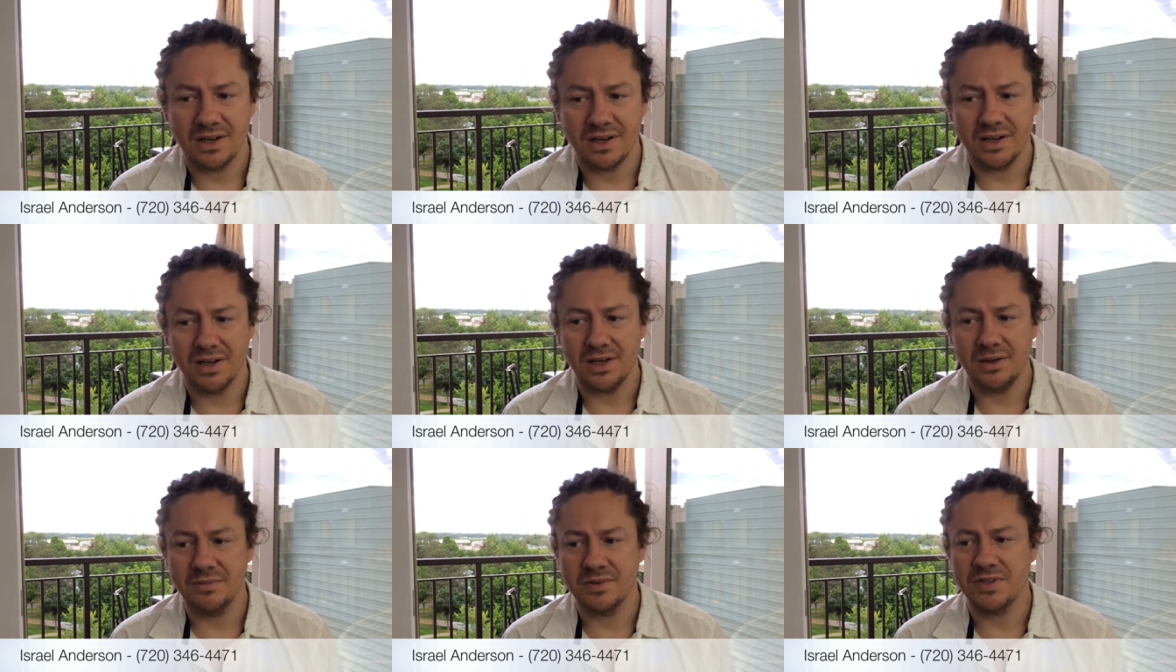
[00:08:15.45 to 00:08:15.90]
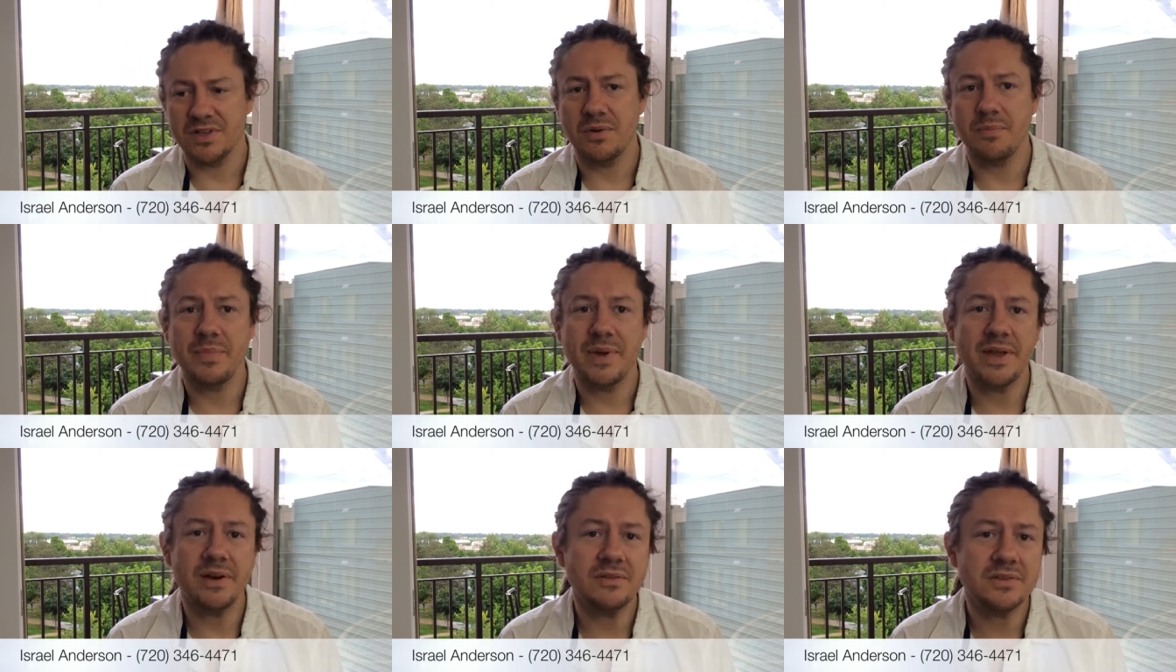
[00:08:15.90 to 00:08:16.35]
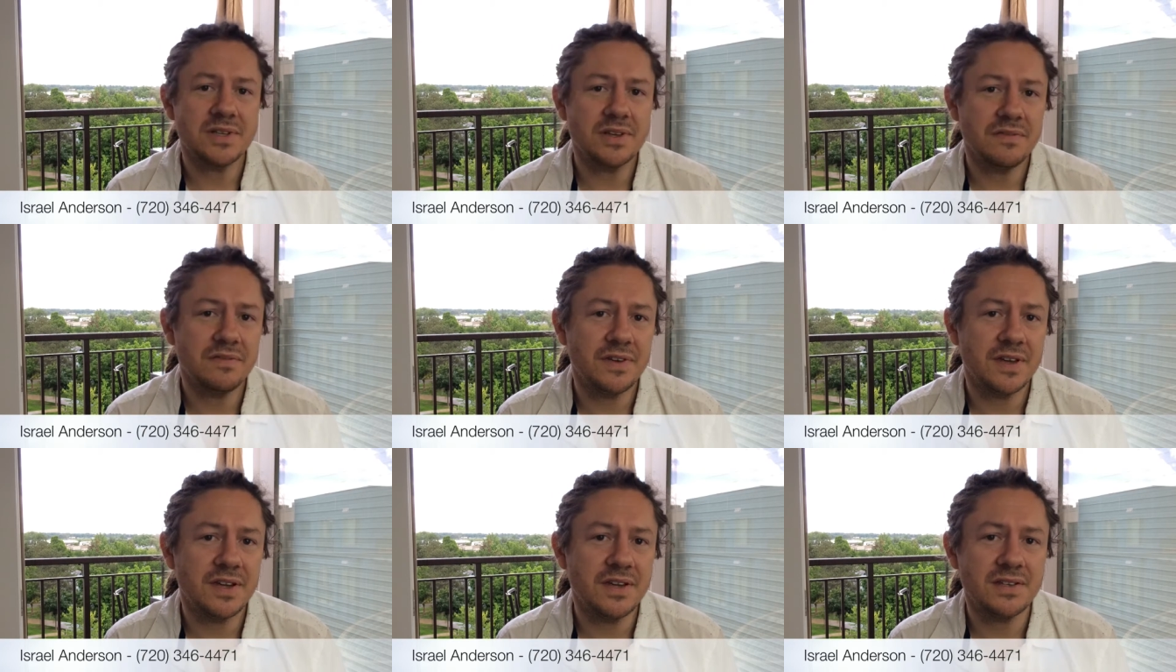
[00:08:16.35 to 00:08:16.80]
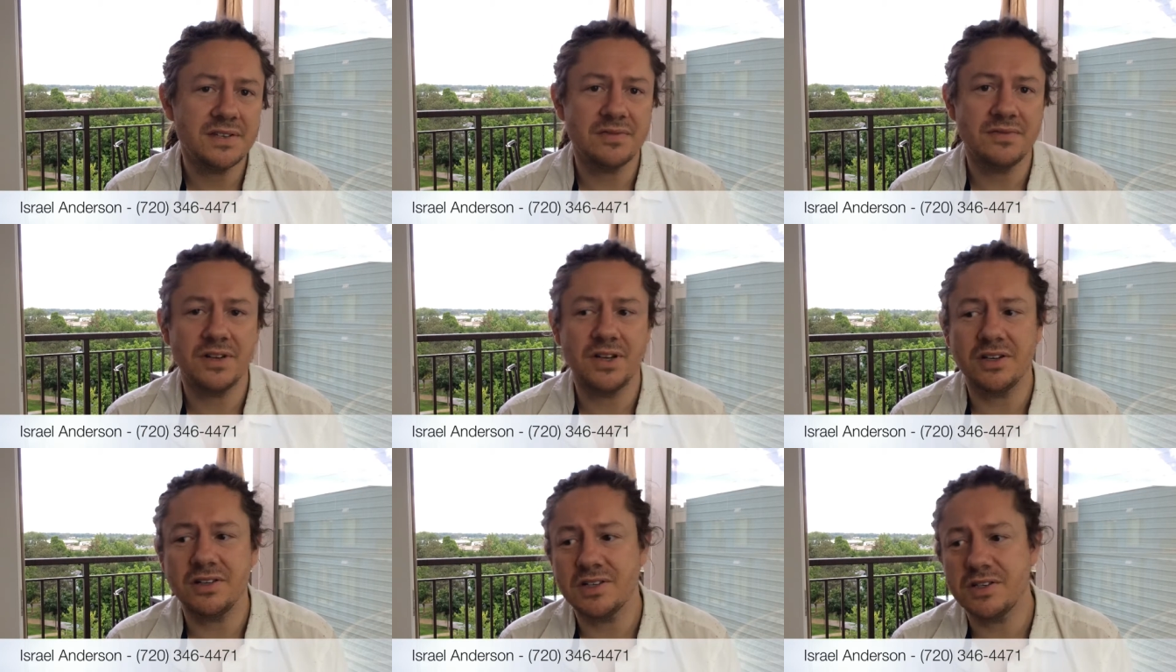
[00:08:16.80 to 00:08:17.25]
Um, there's no penalty fees
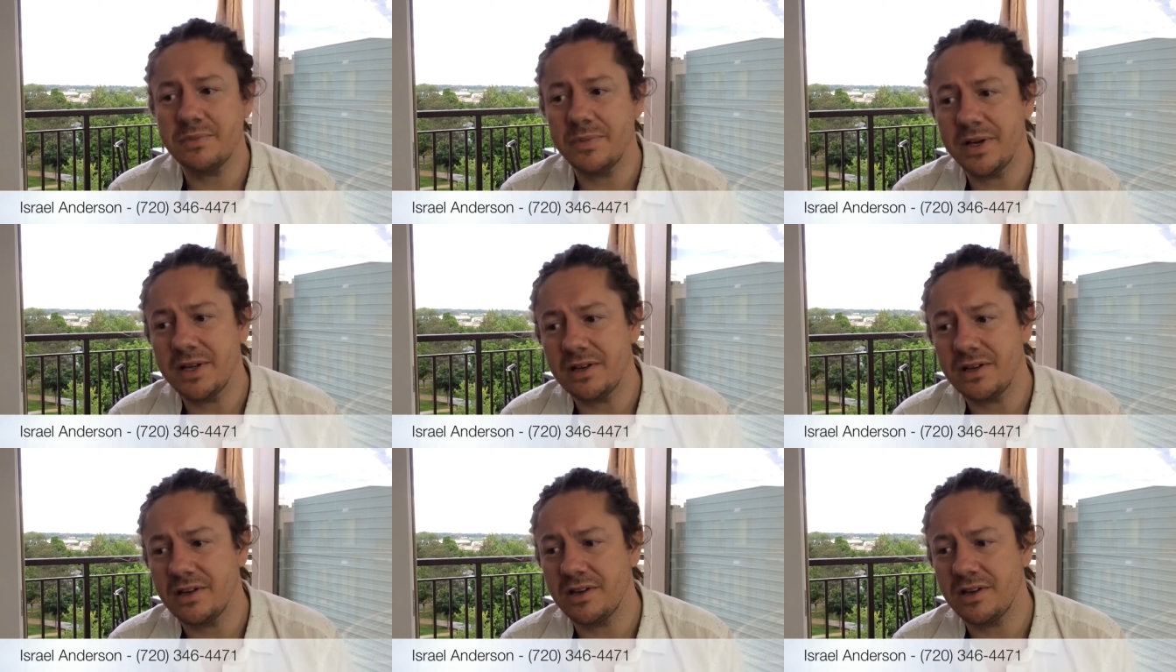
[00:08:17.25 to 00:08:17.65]
if you don't spend.